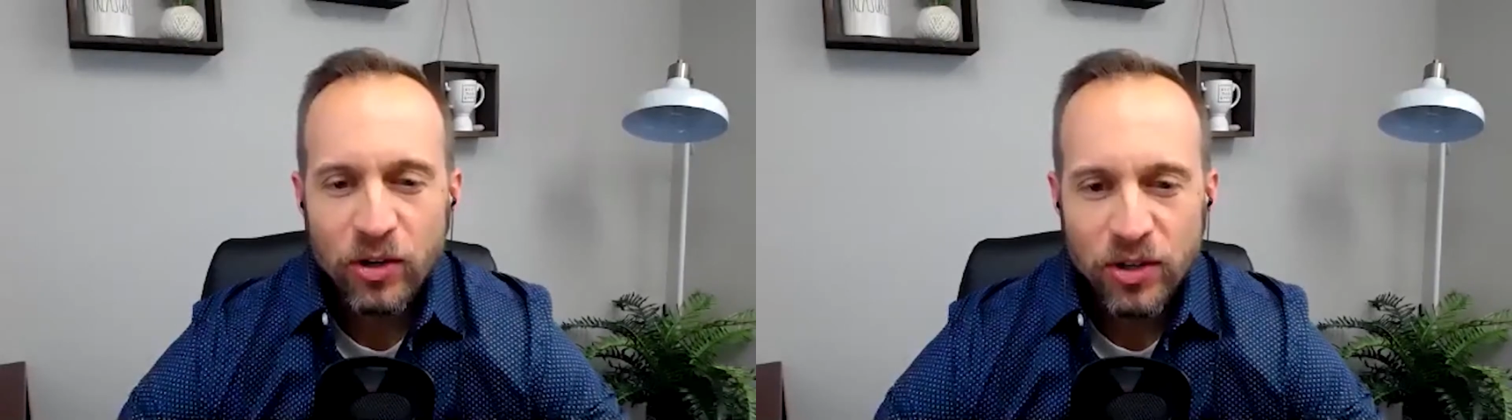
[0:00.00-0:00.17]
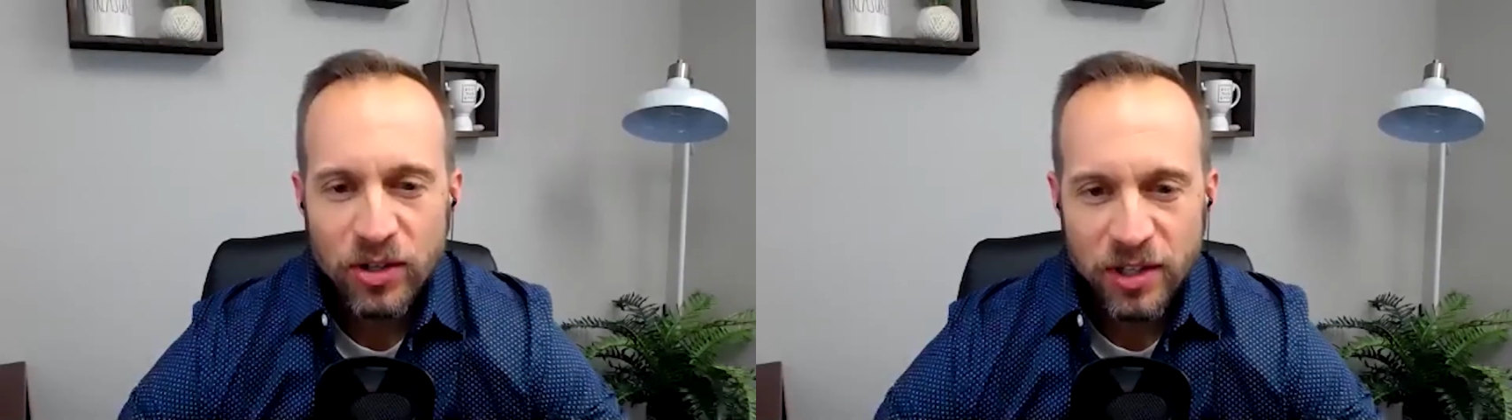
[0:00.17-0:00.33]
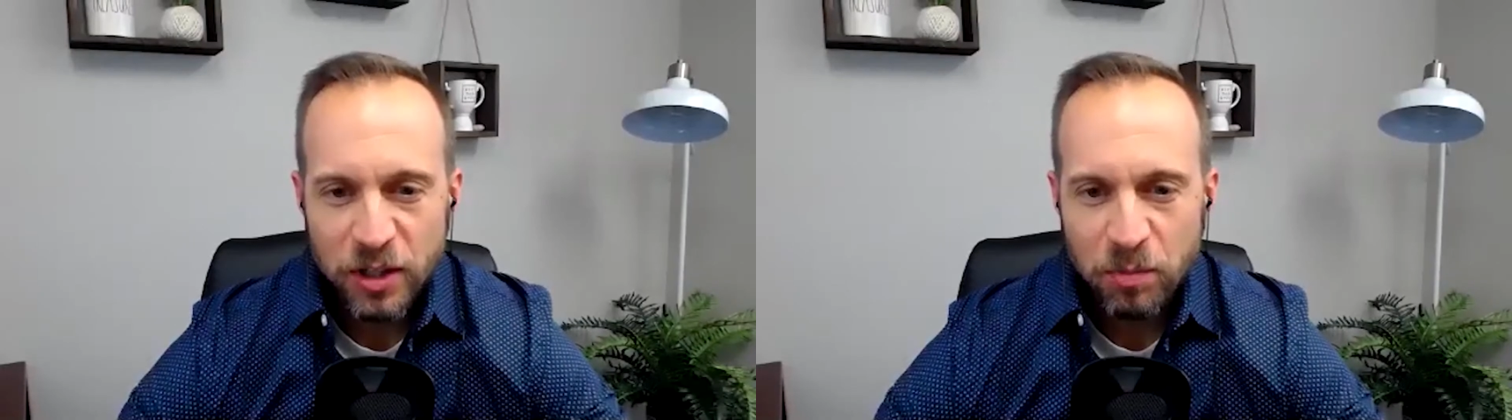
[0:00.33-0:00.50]
you
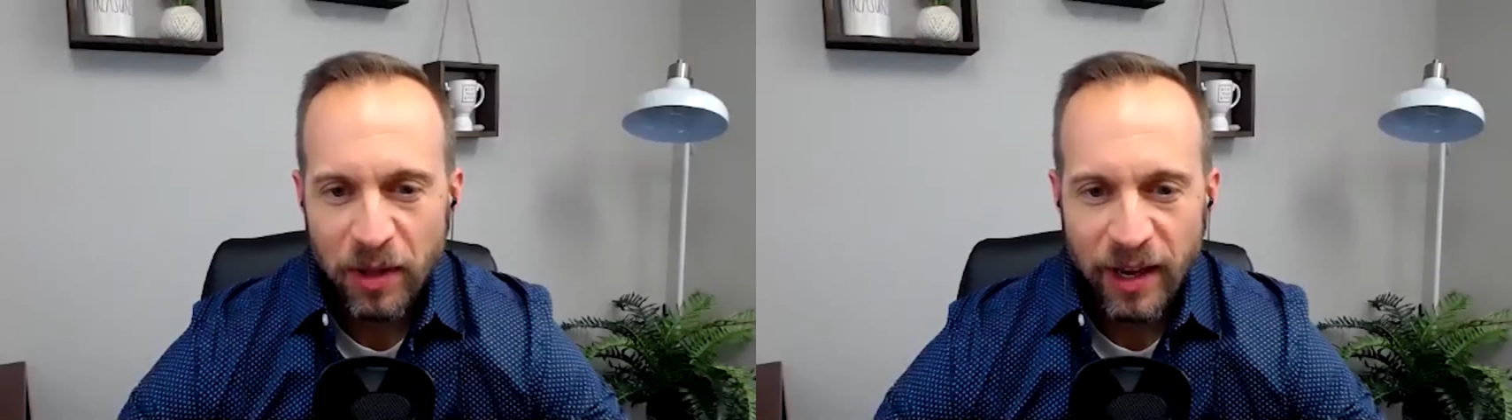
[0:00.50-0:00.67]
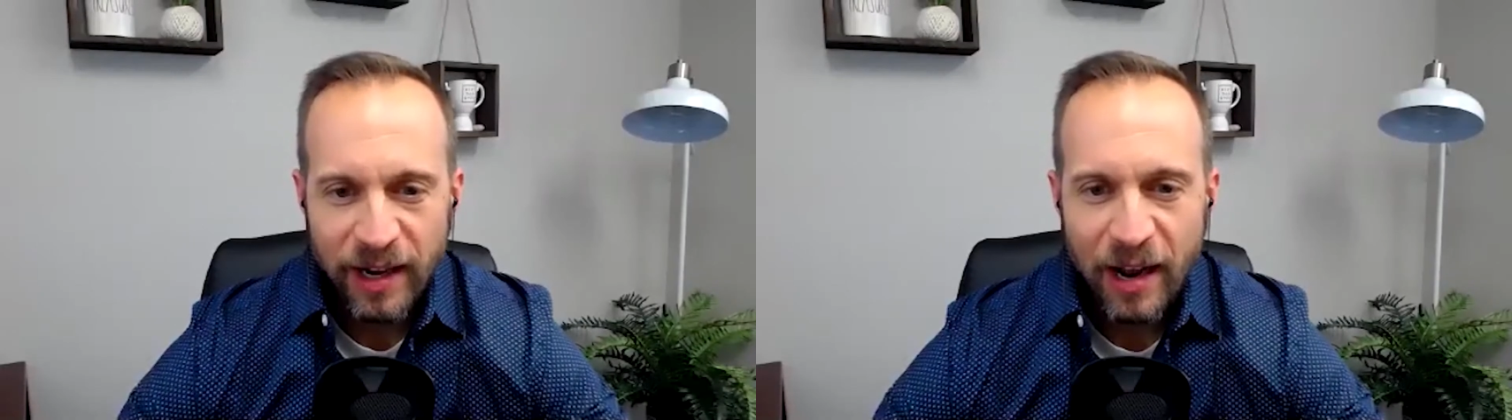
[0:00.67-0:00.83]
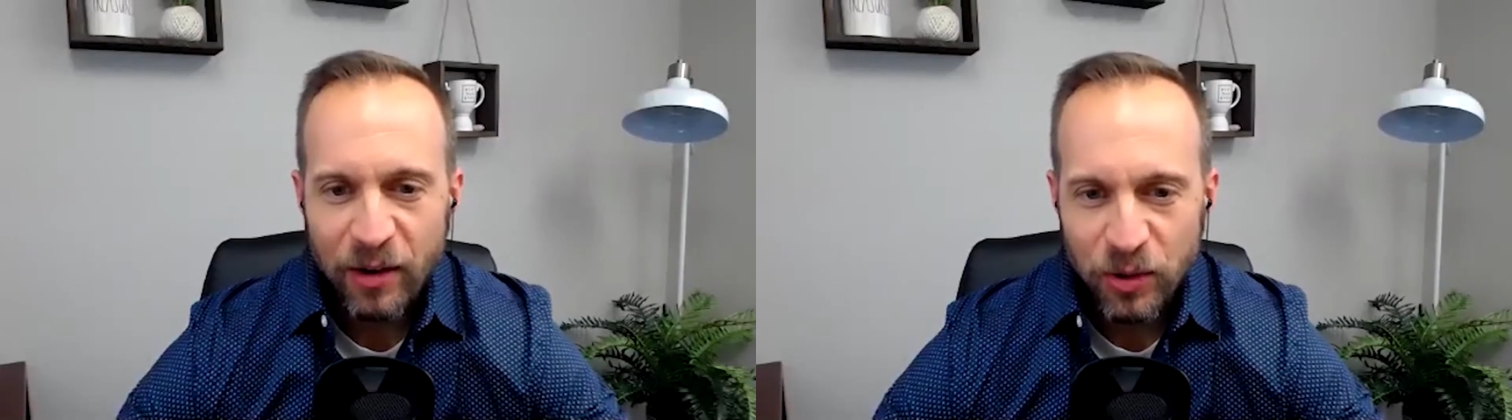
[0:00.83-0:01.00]
just
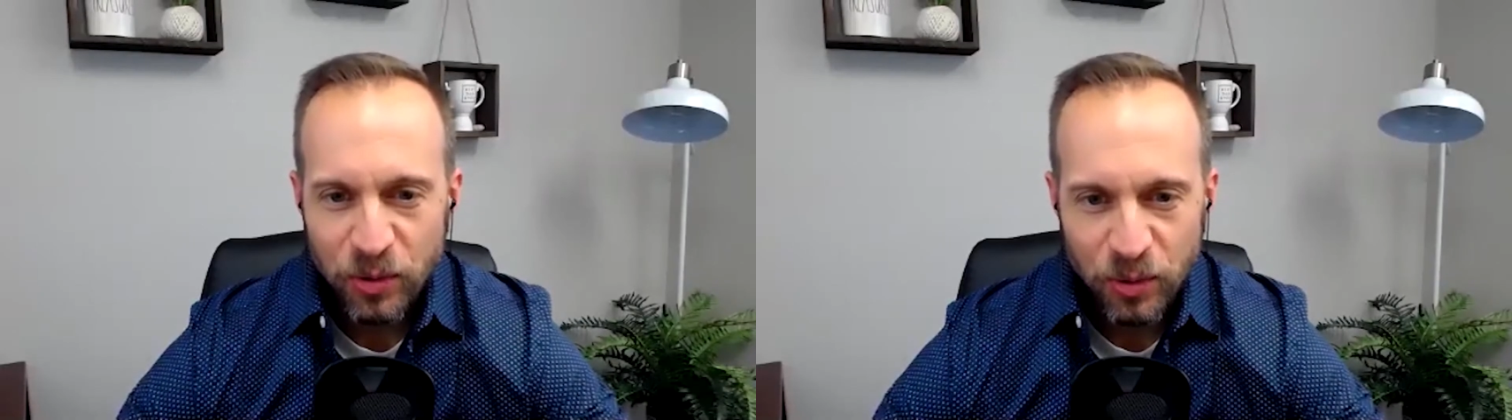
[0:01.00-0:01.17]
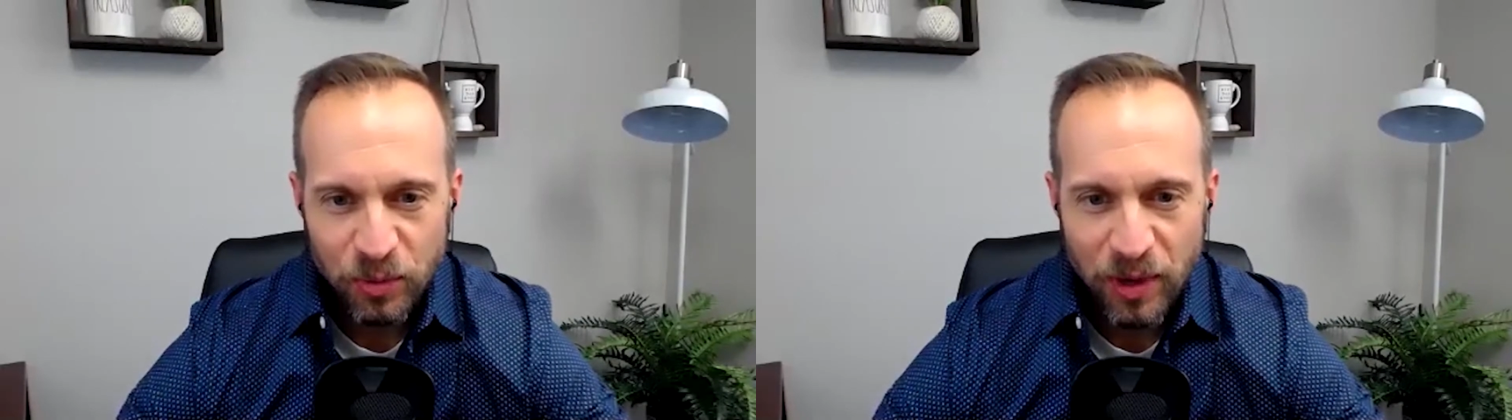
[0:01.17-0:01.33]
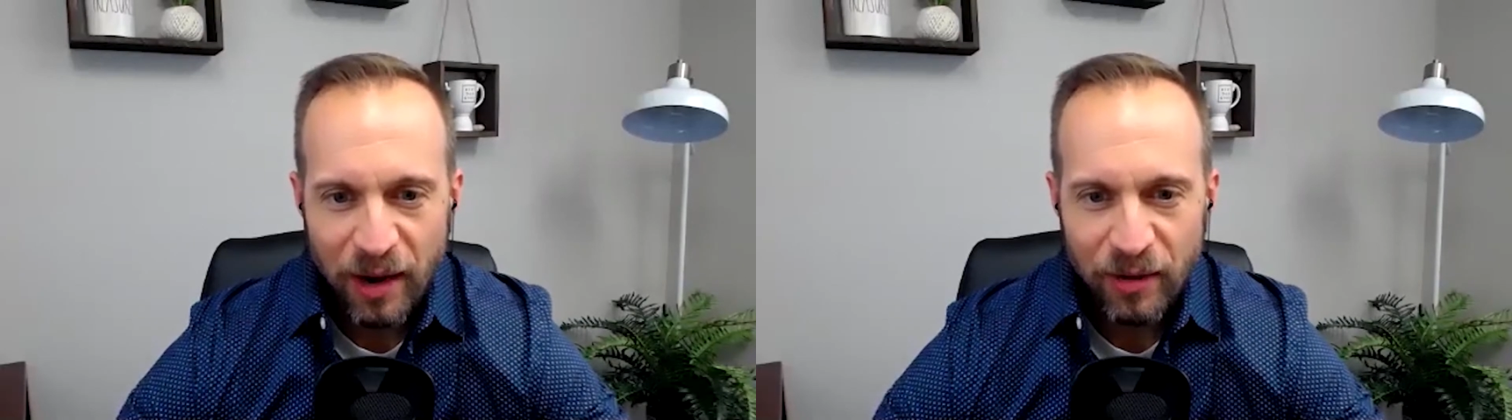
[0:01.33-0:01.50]
explain how
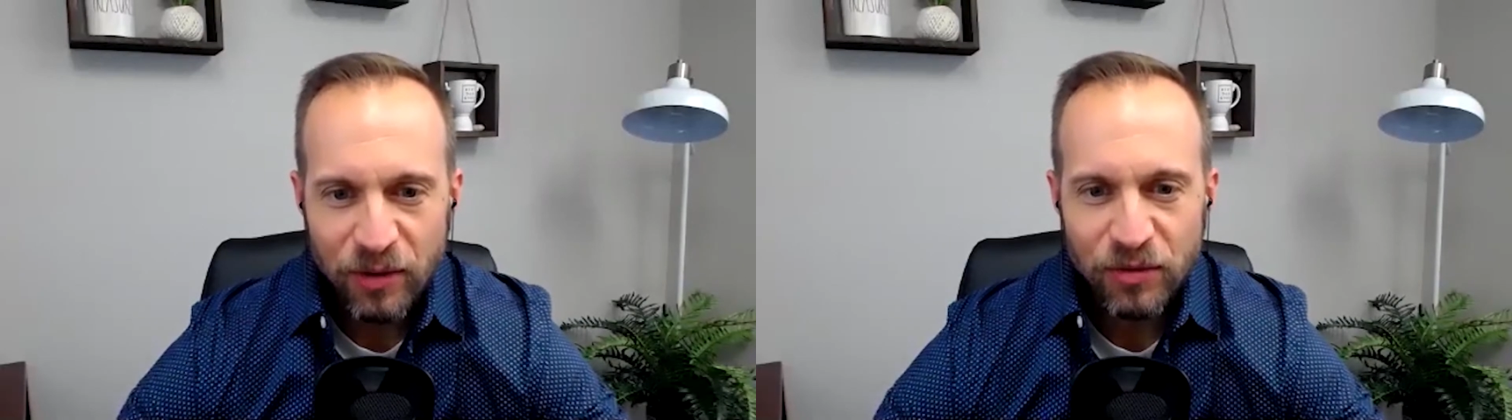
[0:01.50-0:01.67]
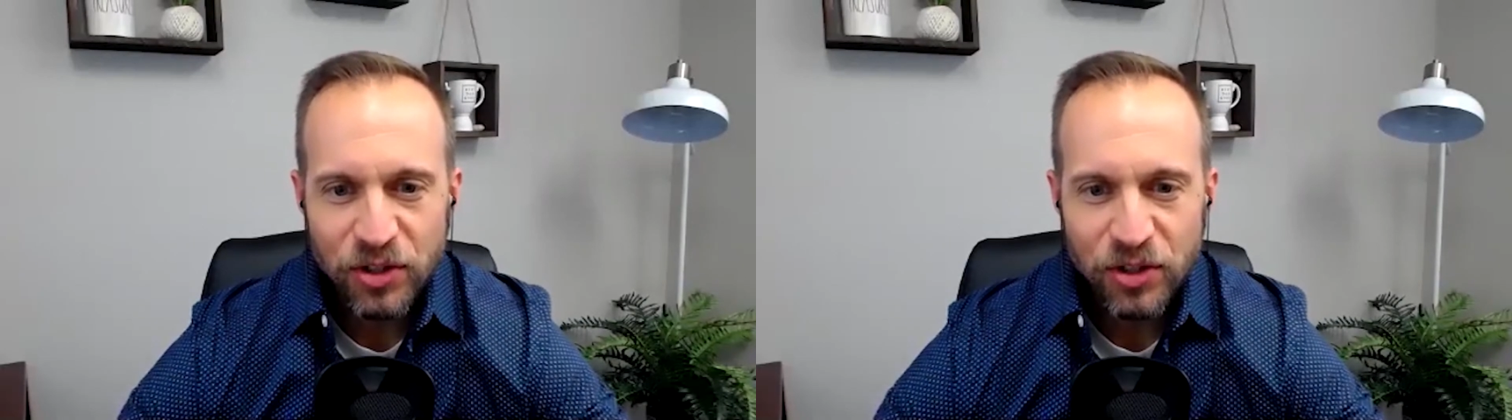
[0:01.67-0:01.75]
you've